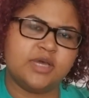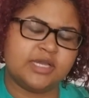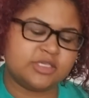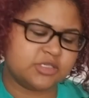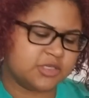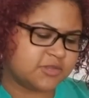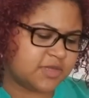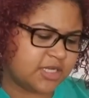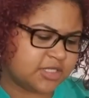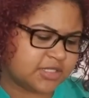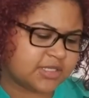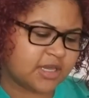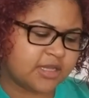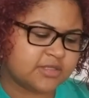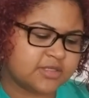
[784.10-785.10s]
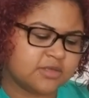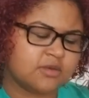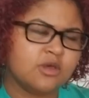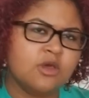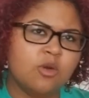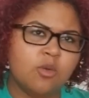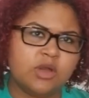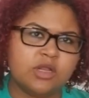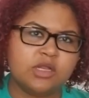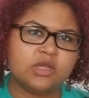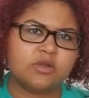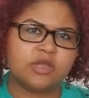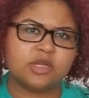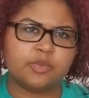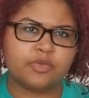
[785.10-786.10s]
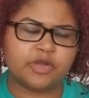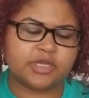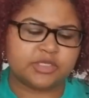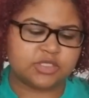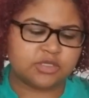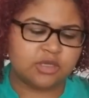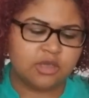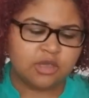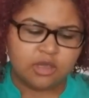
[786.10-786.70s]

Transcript: actually is what I just got to. Wanting to create a bridge.